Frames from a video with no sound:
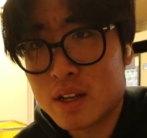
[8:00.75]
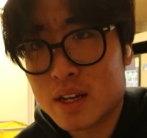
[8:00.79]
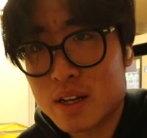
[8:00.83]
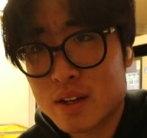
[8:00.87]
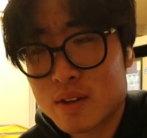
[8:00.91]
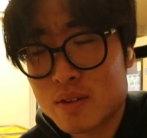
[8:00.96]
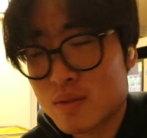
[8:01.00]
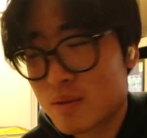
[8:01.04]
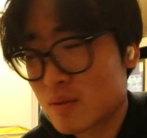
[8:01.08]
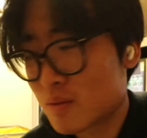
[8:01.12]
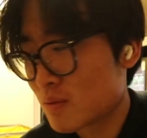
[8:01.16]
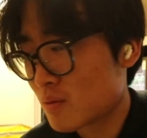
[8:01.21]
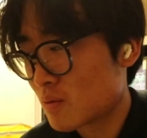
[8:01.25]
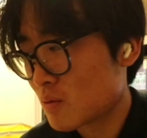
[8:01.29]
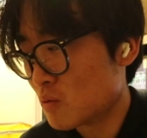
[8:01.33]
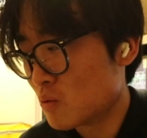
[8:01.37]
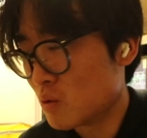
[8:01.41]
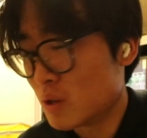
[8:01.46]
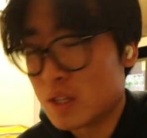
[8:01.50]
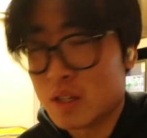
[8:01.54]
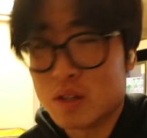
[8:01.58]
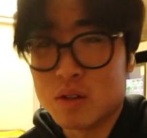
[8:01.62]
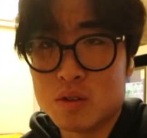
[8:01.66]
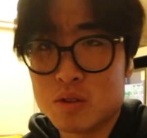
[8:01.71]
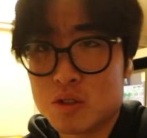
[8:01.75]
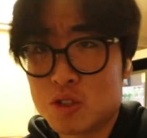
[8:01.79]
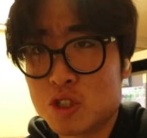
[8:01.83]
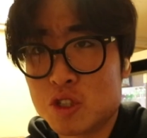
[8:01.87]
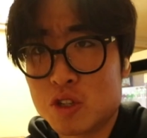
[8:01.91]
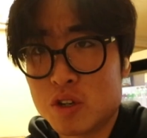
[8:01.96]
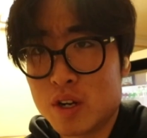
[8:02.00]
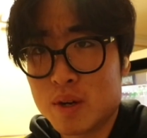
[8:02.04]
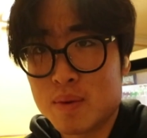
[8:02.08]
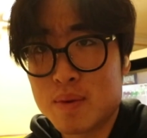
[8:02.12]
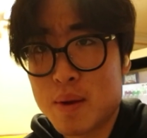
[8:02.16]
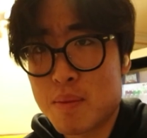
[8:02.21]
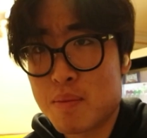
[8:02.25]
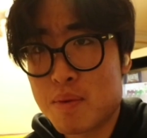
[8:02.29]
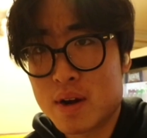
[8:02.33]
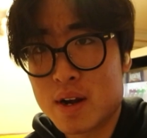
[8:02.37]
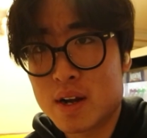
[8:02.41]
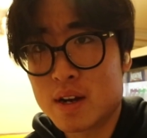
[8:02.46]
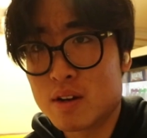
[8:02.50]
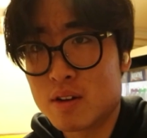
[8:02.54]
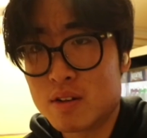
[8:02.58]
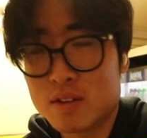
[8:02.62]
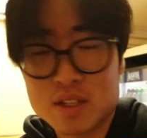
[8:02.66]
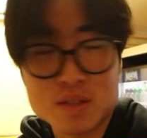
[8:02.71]
like one whole tree by
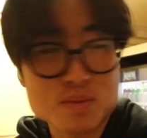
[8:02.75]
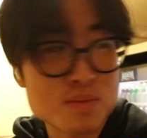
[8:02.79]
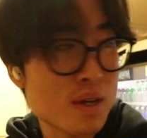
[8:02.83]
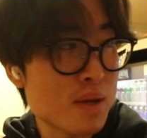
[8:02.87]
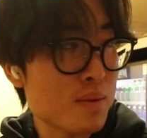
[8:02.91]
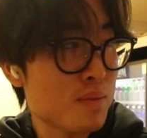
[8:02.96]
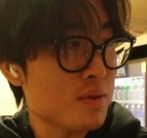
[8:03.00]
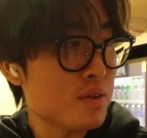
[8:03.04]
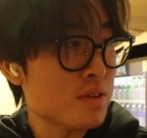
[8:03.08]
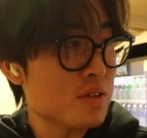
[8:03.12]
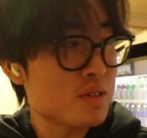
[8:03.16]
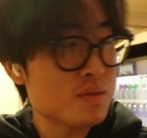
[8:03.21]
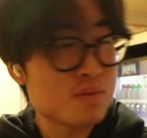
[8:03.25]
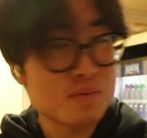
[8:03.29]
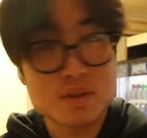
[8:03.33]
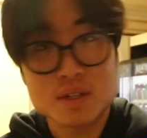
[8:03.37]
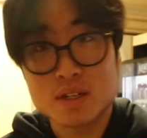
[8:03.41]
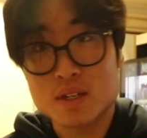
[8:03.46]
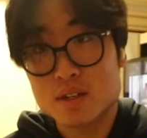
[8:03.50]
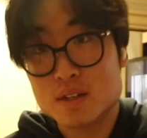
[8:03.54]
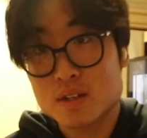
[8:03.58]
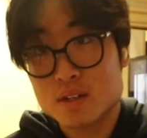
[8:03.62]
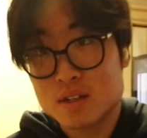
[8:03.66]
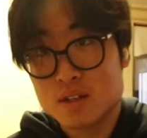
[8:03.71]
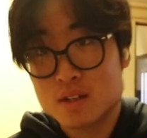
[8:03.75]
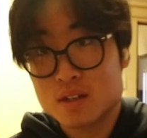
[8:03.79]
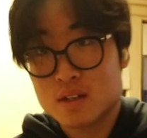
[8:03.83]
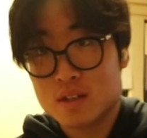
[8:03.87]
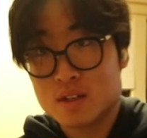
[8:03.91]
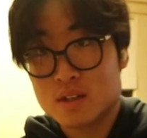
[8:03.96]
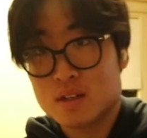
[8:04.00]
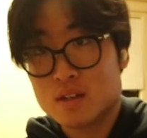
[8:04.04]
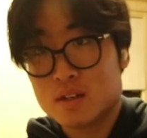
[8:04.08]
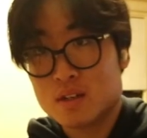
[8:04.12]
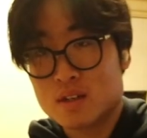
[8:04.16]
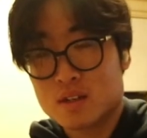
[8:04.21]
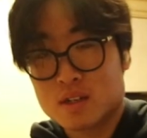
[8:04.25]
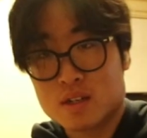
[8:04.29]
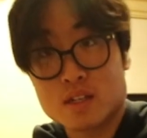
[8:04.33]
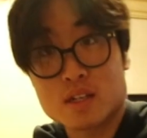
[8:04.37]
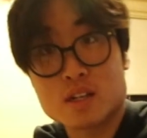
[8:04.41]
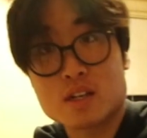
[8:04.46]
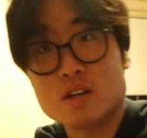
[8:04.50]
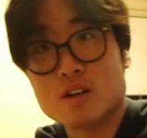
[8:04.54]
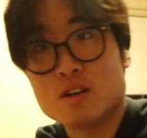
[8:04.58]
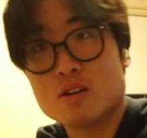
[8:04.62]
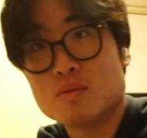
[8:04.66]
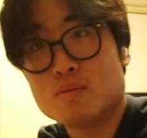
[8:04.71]
printing all these papers, but I'm
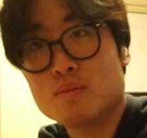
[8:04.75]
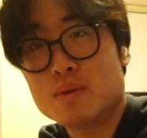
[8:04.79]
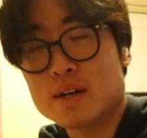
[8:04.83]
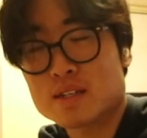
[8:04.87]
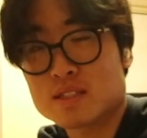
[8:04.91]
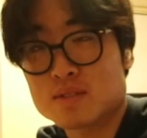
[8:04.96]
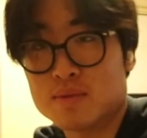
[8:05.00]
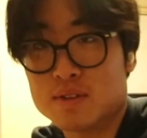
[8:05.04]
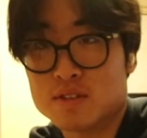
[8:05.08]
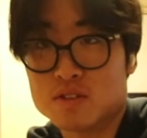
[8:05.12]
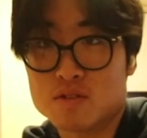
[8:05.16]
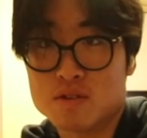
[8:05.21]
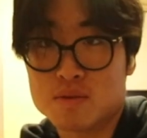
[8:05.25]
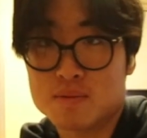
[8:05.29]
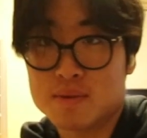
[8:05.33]
gonna go back to my dorm